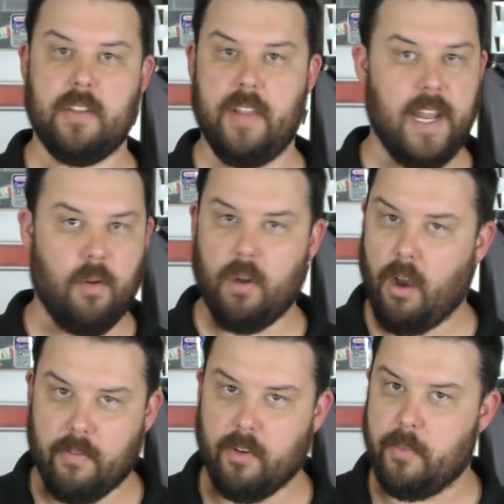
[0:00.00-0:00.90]
They don't
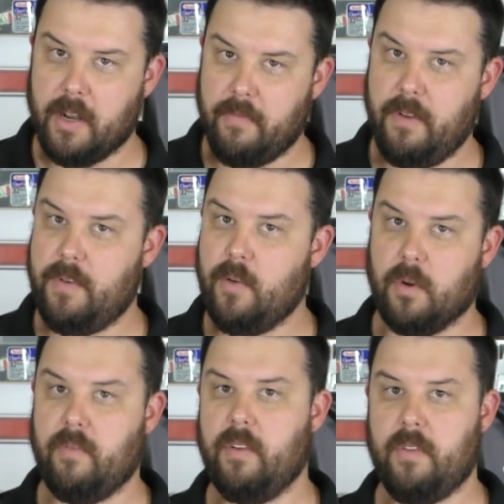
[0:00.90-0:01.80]
offer them in a
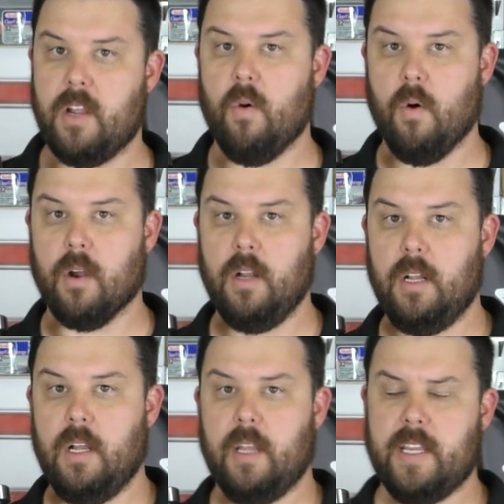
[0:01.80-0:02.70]
5150 core.
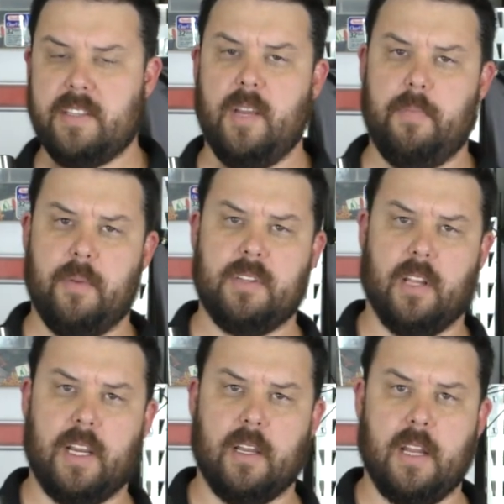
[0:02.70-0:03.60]
They step up to
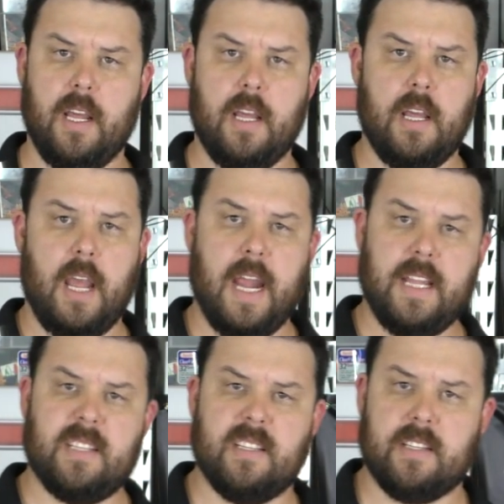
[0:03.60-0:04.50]
like an
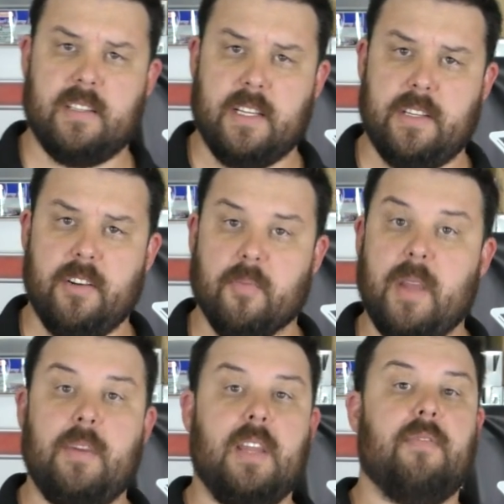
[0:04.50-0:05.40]
8660 or
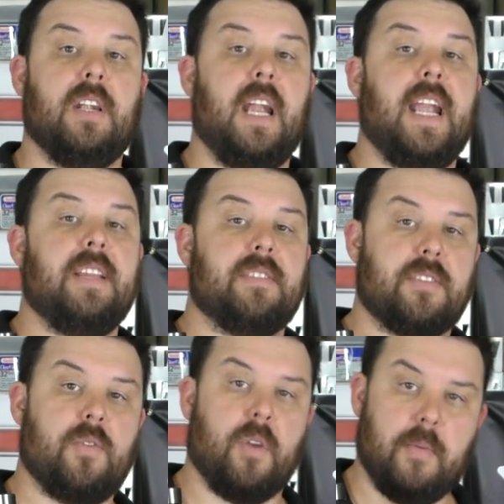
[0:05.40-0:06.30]
maybe even an
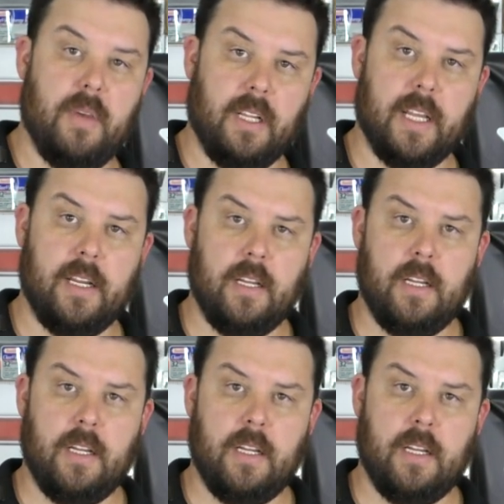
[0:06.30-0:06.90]
8620 billet.